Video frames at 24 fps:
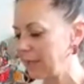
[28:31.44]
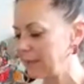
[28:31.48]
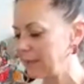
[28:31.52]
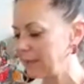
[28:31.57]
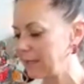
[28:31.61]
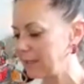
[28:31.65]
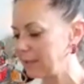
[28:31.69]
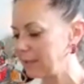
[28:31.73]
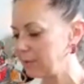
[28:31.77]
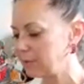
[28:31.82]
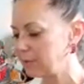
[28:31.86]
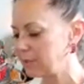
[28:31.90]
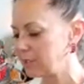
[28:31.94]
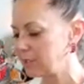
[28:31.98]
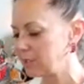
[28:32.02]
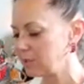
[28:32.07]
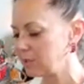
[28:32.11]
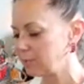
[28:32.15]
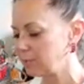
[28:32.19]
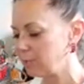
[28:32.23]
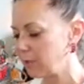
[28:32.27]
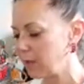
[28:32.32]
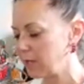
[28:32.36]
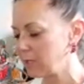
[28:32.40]
and then
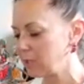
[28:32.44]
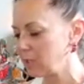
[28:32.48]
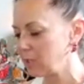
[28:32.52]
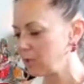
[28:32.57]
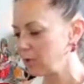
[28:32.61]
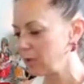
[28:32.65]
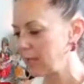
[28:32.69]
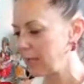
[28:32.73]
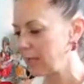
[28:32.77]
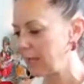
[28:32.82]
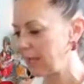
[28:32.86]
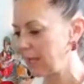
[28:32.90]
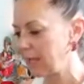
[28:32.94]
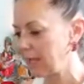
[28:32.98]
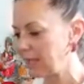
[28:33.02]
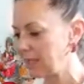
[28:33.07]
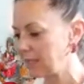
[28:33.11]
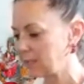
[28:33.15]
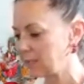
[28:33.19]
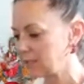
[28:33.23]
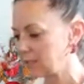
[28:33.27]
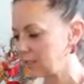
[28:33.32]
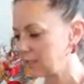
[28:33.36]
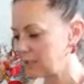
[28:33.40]
just run your
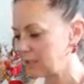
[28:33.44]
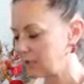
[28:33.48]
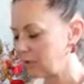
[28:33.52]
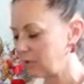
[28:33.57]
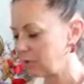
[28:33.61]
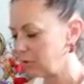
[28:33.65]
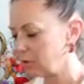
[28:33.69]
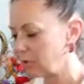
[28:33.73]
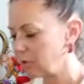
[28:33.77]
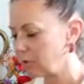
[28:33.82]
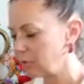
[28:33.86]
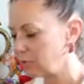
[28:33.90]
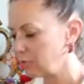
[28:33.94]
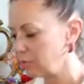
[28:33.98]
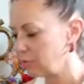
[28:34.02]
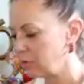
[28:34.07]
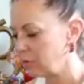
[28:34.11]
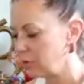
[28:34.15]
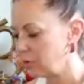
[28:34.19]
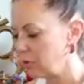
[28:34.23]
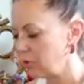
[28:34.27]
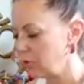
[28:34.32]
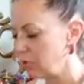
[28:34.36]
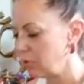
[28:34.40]
hands along
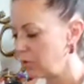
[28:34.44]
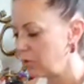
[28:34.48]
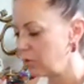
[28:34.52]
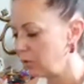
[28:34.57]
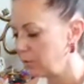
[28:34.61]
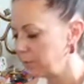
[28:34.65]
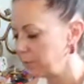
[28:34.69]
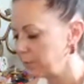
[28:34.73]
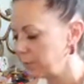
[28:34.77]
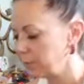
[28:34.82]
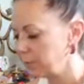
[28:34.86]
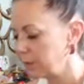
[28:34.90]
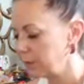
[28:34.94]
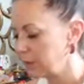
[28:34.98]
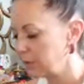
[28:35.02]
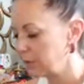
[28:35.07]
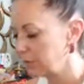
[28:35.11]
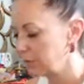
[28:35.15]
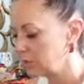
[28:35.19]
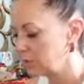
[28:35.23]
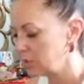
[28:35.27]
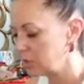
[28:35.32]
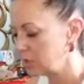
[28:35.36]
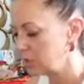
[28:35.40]
your
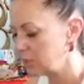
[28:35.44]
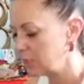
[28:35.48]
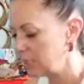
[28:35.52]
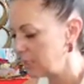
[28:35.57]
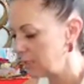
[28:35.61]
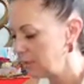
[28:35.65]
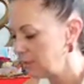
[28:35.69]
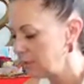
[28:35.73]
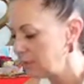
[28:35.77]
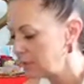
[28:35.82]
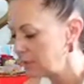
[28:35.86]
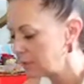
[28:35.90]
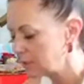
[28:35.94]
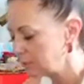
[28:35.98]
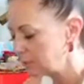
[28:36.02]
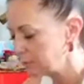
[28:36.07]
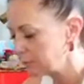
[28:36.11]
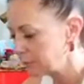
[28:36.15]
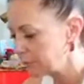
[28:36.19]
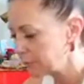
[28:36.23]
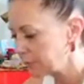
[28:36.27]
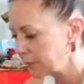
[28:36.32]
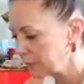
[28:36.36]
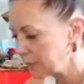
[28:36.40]

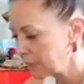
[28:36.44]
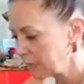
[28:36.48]
shins.